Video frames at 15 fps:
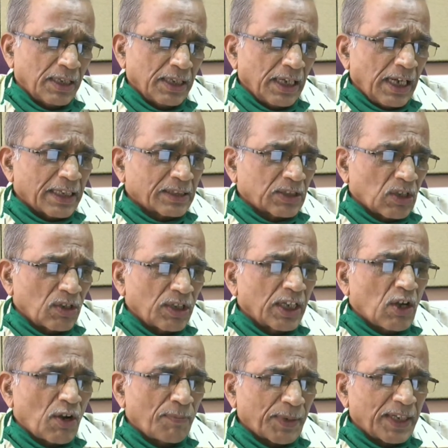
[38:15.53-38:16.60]

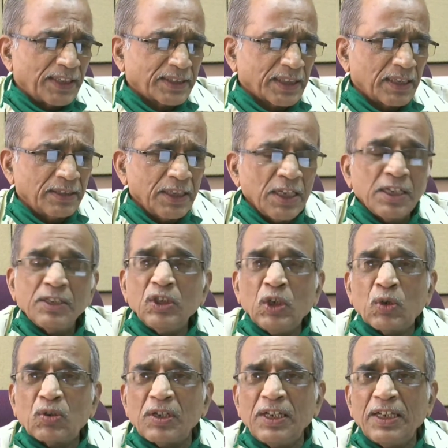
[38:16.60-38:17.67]
electronic operation,
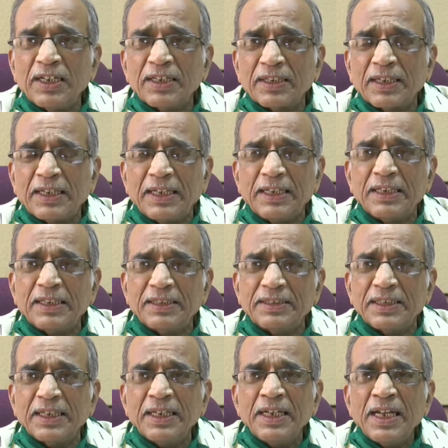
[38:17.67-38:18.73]
nuclear
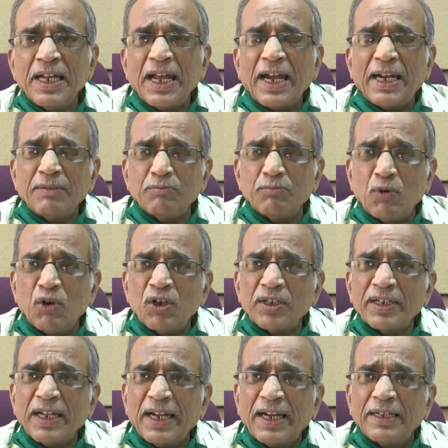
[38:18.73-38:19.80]
energy, and
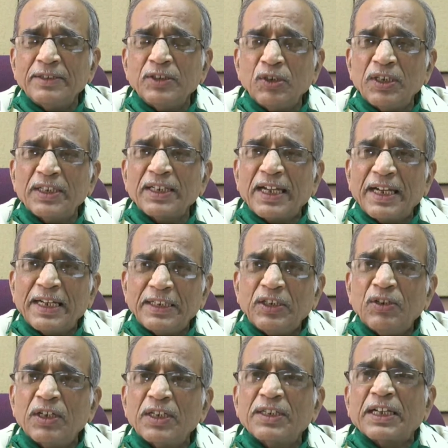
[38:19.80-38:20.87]
more and
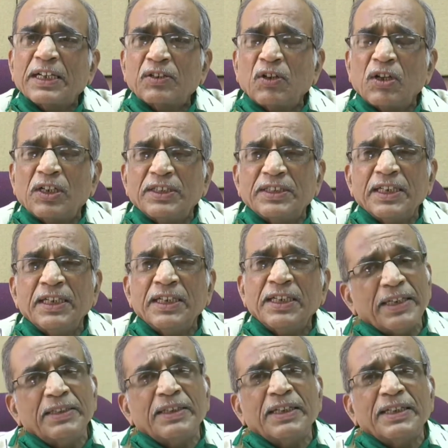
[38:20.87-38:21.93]
newer technologies
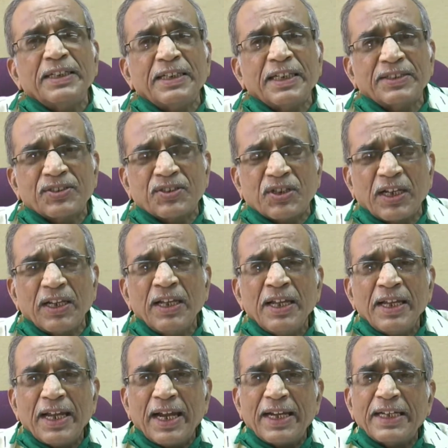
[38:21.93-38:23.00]
in the industry,
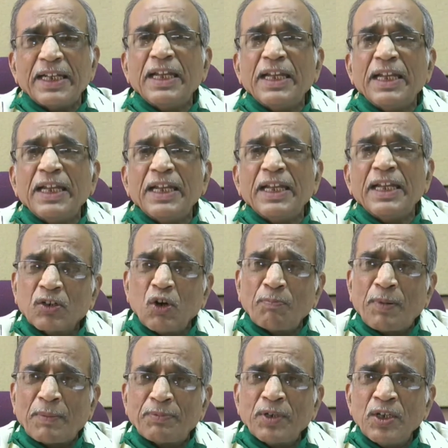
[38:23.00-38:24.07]
and not
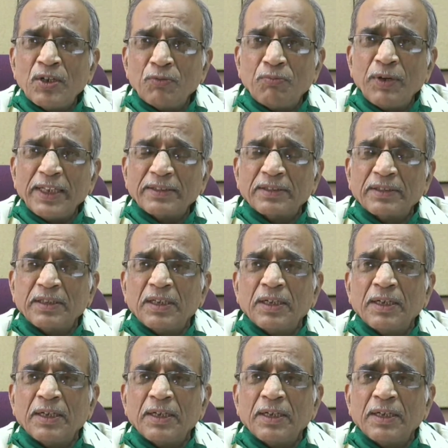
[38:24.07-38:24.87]
cope up with